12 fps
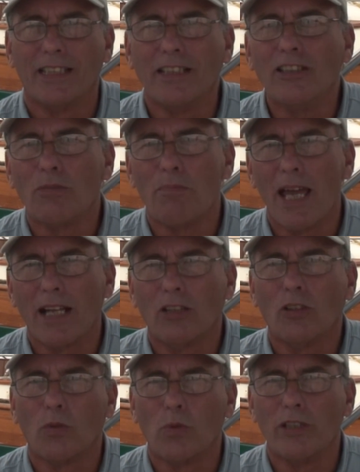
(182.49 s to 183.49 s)
Either
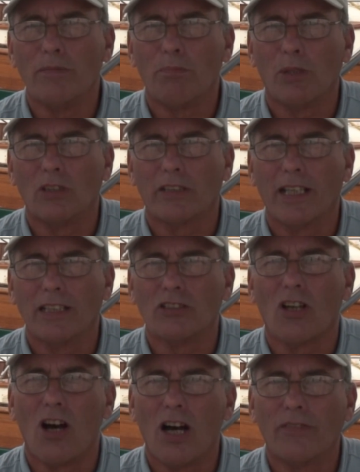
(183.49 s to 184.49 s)
metal or wooden
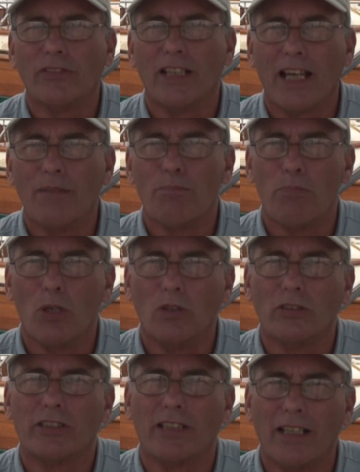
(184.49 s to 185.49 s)
bulkheads often have
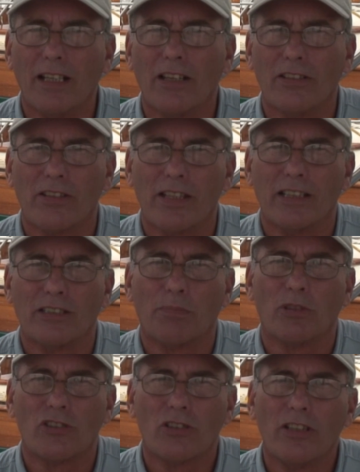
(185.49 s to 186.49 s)
bolts and other things
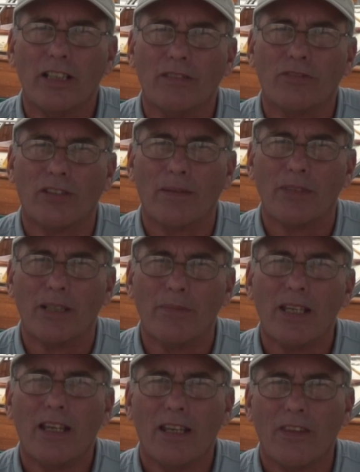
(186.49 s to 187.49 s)
protruding from them.
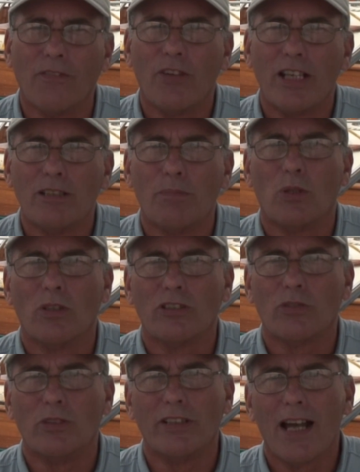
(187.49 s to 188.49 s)
The fender
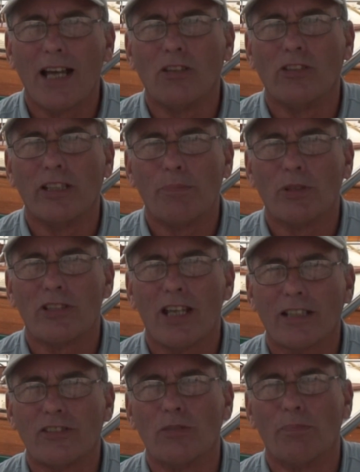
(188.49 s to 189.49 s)
boards will not only
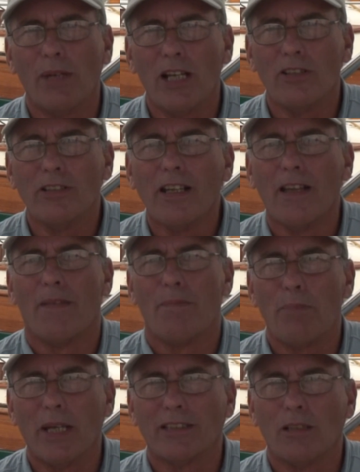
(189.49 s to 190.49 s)
protect your boat,
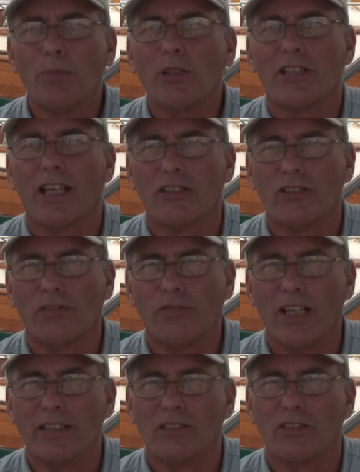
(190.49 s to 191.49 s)
but they'll protect your
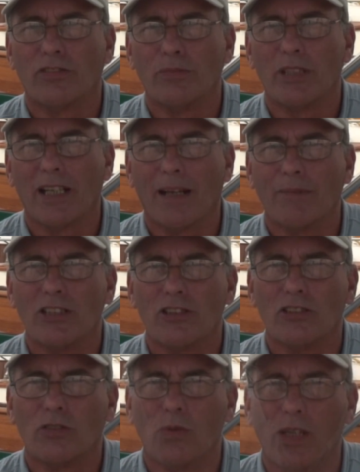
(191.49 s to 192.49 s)
fenders from
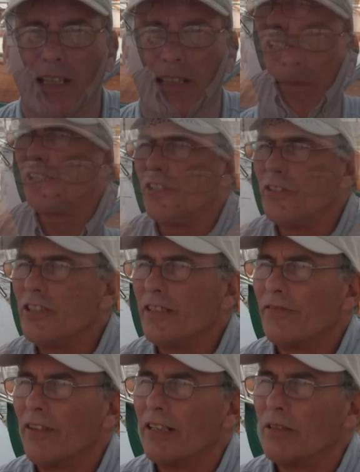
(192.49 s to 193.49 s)
damage as well. Using
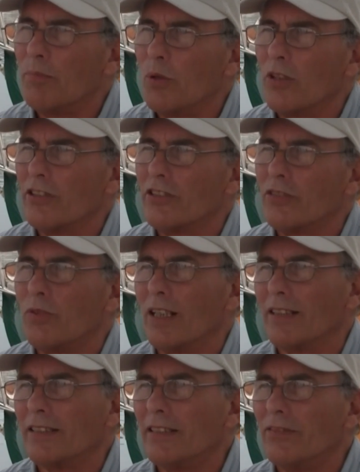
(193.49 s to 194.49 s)
fender boards is
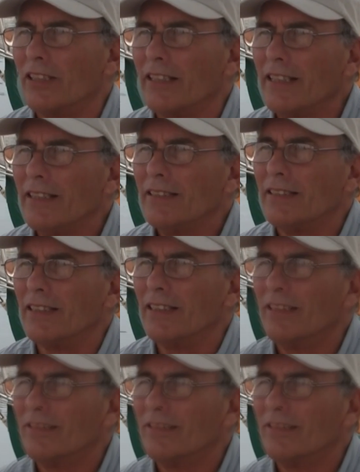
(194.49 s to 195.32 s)
relatively easy.